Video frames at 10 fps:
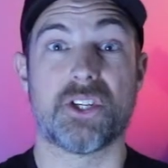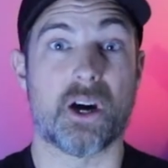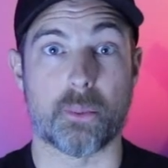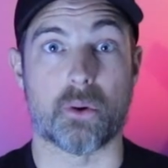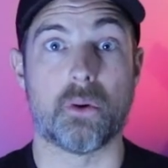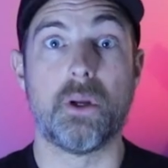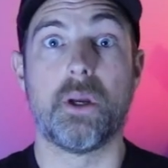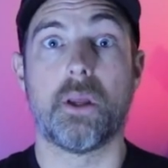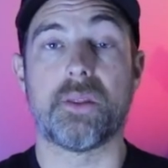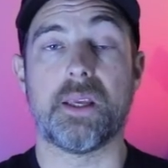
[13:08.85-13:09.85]
double
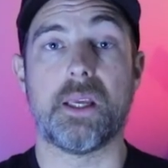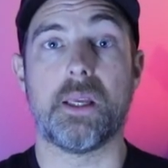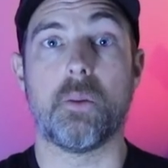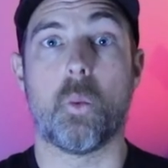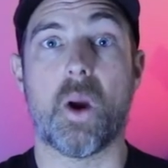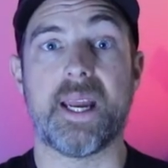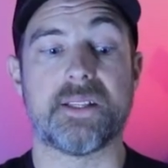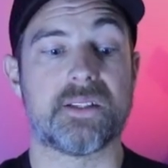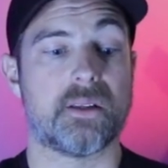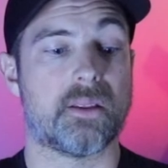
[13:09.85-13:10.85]
the
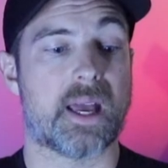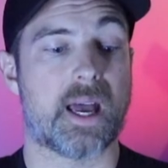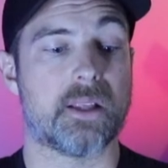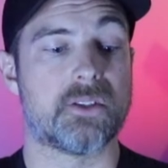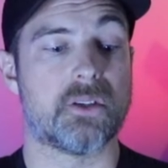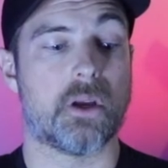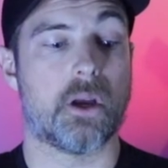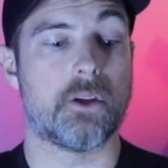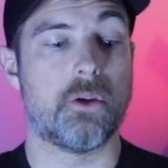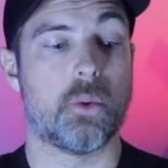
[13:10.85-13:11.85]
weight that
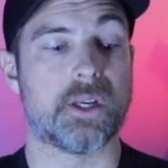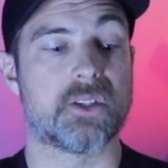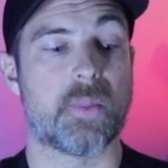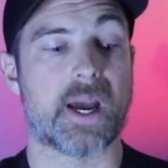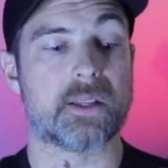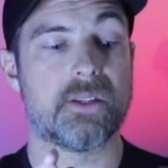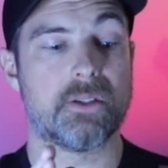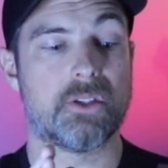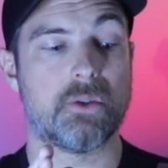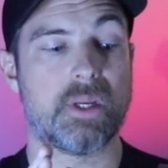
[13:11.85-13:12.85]
uh, you would expect
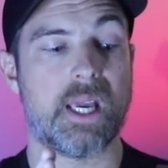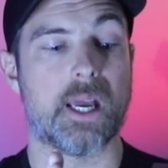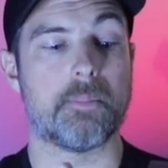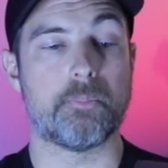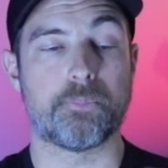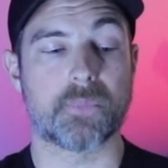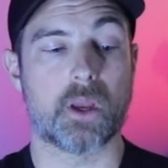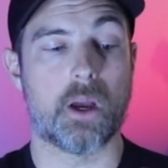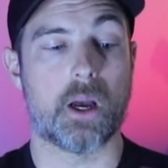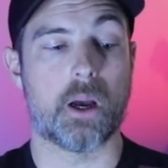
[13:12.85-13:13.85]
to get
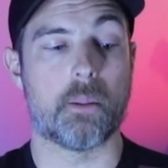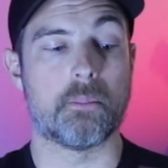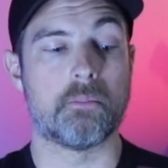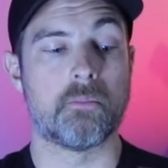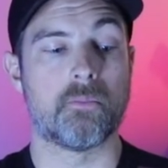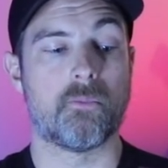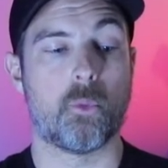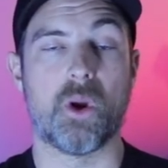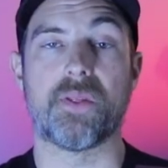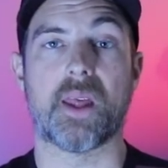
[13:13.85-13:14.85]
um,
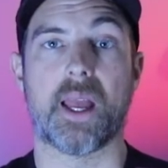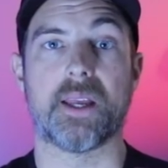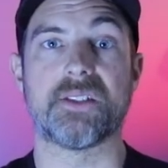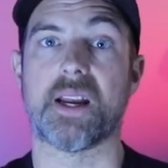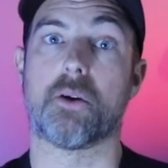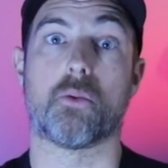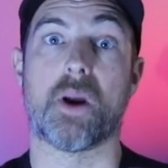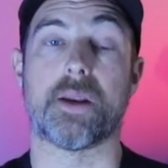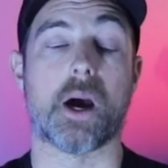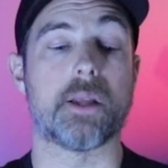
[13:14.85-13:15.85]
with a standard
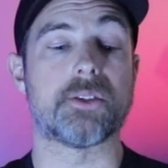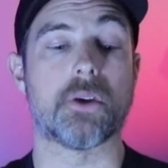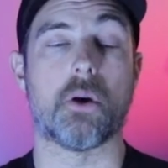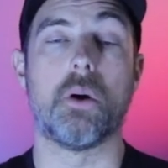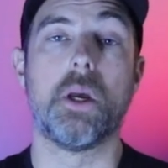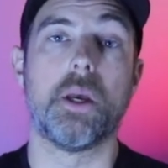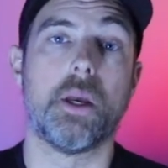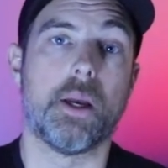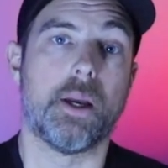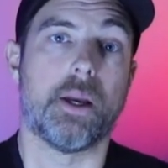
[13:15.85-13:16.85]
red dot. So
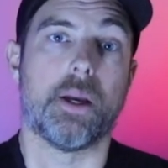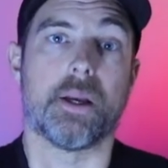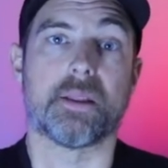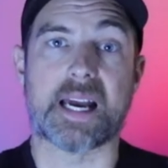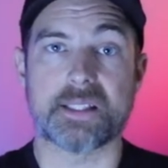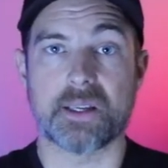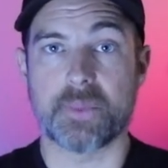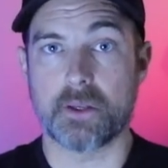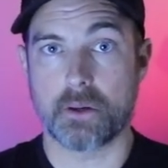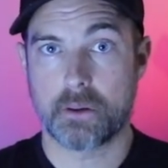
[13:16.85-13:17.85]
that's
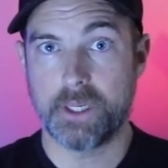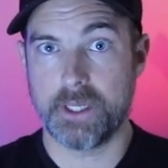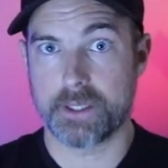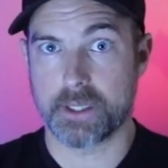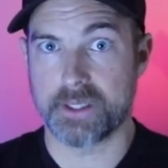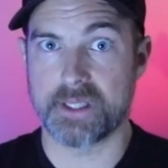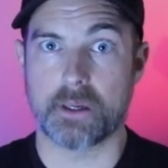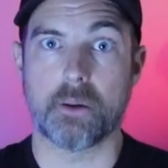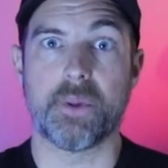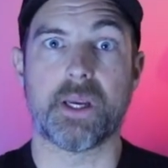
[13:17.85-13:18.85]
something you're going to need to
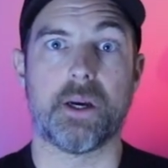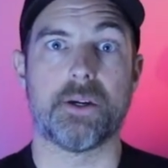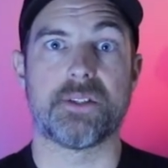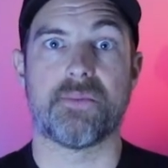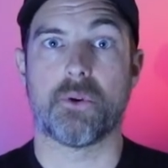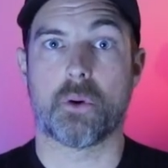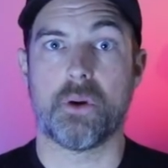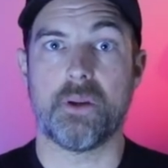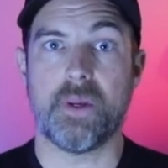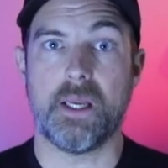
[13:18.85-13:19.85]
consider because if you're
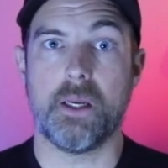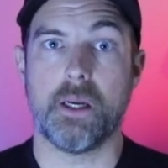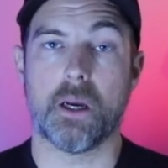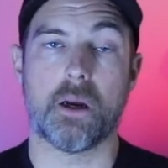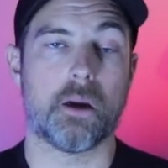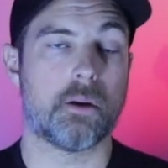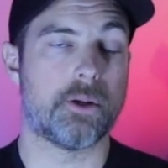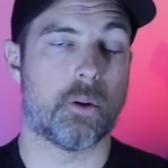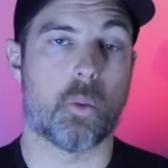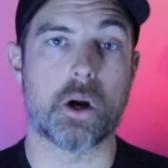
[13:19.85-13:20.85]
going to be
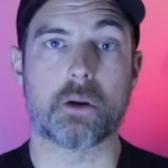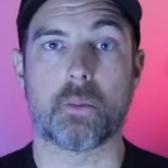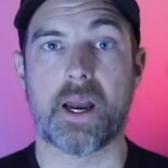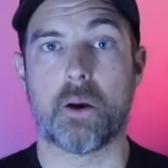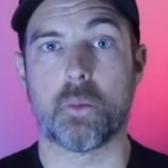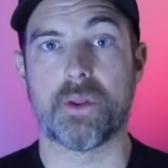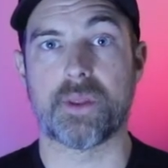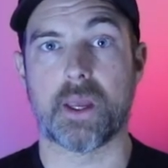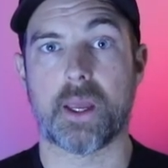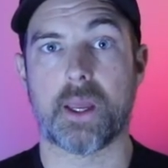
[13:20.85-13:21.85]
you know walking around
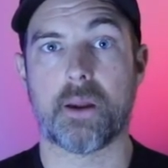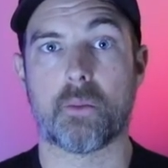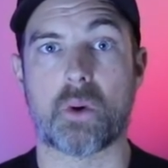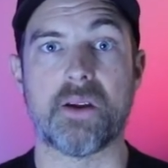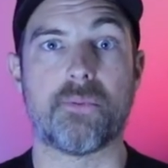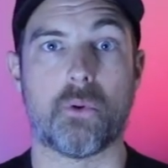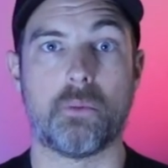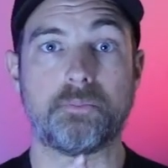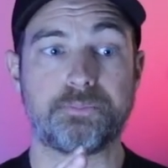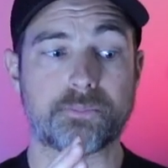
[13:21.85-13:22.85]
with a rifle